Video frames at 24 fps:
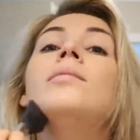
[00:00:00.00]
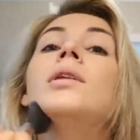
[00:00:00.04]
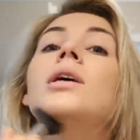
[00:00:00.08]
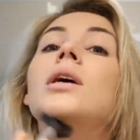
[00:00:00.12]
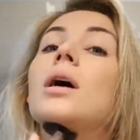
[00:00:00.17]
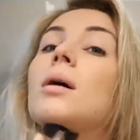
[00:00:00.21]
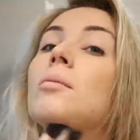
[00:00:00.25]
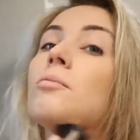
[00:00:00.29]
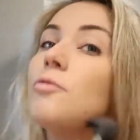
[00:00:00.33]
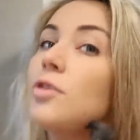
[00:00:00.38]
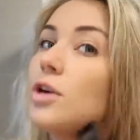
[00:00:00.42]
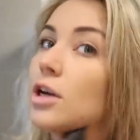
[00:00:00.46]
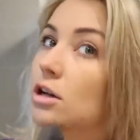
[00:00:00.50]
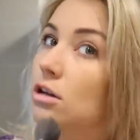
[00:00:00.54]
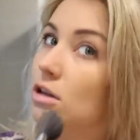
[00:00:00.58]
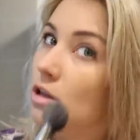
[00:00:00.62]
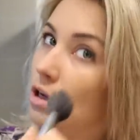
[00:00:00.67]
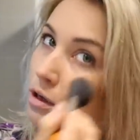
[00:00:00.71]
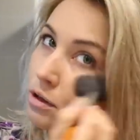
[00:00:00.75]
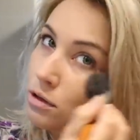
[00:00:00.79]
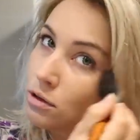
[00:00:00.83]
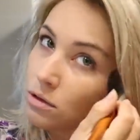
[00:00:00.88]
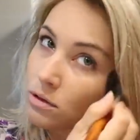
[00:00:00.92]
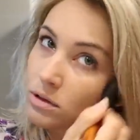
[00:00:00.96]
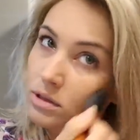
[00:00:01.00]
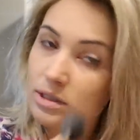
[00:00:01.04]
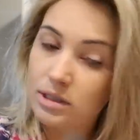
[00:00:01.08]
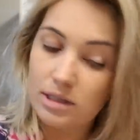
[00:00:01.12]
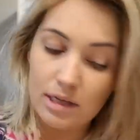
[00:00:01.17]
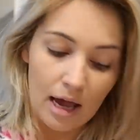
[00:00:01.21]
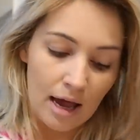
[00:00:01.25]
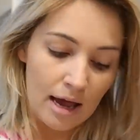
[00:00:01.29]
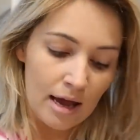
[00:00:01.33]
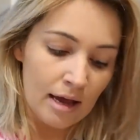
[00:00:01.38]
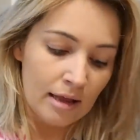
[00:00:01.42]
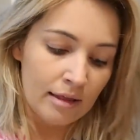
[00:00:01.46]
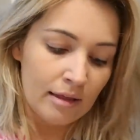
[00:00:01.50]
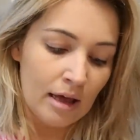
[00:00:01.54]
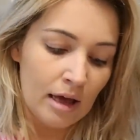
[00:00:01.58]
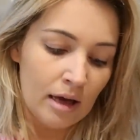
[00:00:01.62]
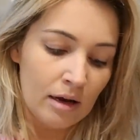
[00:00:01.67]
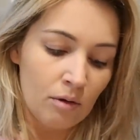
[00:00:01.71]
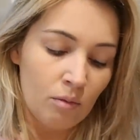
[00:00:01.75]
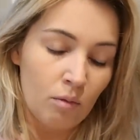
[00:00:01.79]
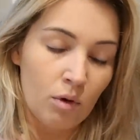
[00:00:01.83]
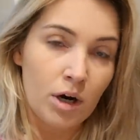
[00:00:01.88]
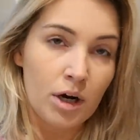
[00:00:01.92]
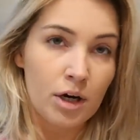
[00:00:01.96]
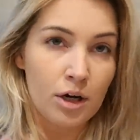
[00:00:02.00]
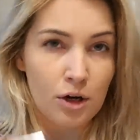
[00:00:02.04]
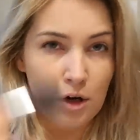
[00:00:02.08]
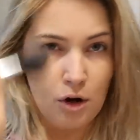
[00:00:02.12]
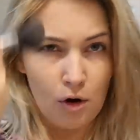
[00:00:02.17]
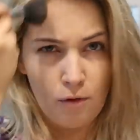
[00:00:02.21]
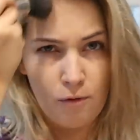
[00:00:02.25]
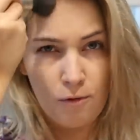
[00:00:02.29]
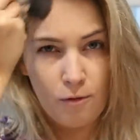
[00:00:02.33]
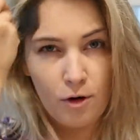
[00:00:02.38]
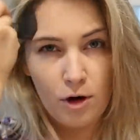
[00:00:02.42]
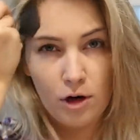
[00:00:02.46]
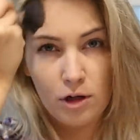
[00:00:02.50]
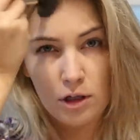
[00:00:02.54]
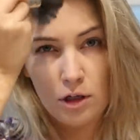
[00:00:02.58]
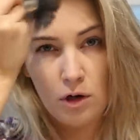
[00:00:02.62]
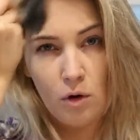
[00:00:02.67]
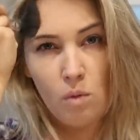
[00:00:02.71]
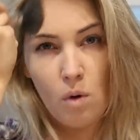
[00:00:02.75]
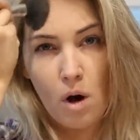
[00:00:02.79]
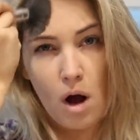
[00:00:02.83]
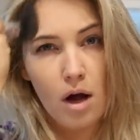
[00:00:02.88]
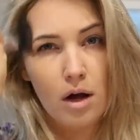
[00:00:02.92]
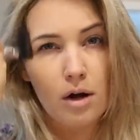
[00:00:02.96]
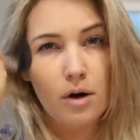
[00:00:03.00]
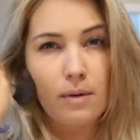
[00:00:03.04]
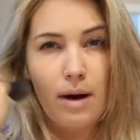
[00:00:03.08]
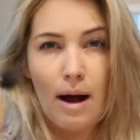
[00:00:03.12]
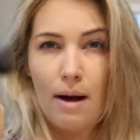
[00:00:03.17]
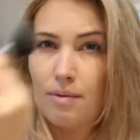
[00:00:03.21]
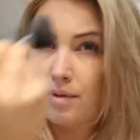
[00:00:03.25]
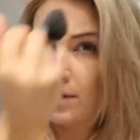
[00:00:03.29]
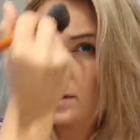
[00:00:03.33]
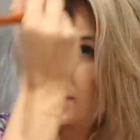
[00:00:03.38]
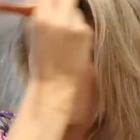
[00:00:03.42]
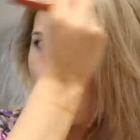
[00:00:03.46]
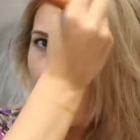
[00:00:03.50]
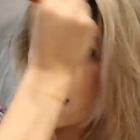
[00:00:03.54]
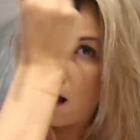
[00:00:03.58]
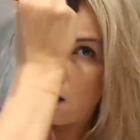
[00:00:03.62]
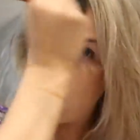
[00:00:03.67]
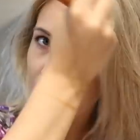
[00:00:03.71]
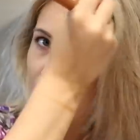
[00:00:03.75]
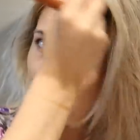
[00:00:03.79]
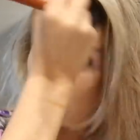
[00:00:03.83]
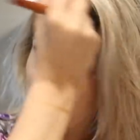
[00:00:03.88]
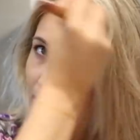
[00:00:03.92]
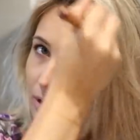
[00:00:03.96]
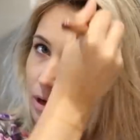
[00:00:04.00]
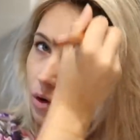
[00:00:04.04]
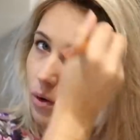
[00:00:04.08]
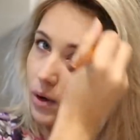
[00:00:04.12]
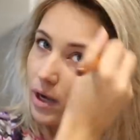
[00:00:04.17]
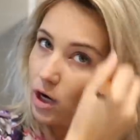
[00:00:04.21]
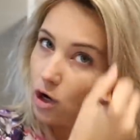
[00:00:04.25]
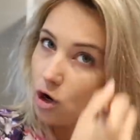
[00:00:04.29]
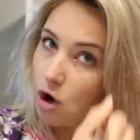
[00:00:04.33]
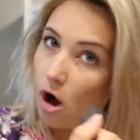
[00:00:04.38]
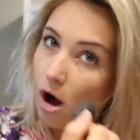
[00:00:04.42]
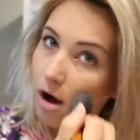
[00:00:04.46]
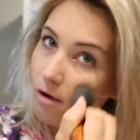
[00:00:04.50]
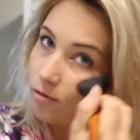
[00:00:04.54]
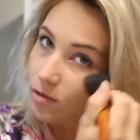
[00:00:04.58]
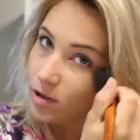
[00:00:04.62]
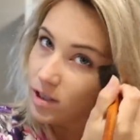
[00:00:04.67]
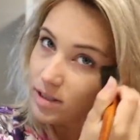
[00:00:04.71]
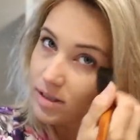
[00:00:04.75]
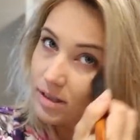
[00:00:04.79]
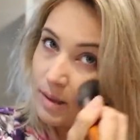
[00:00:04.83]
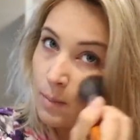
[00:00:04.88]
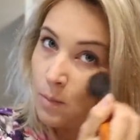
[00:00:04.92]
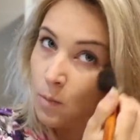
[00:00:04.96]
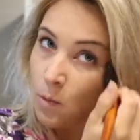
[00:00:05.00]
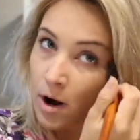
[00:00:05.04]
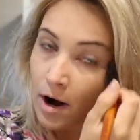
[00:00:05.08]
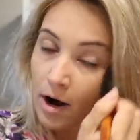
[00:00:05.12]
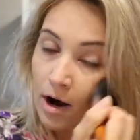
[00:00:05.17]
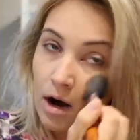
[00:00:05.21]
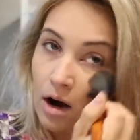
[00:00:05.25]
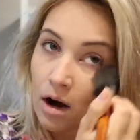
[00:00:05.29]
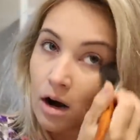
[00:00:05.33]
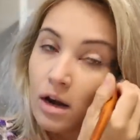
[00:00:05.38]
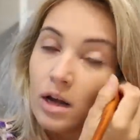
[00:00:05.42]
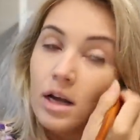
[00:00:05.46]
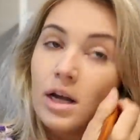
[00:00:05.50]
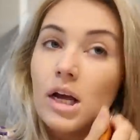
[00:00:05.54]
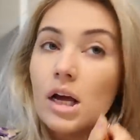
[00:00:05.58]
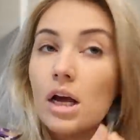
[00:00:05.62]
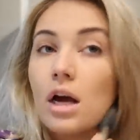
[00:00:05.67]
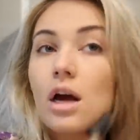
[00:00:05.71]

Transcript: comfy clothes, and then we're gonna go for a little walk around the town, maybe go get a coffee somewhere,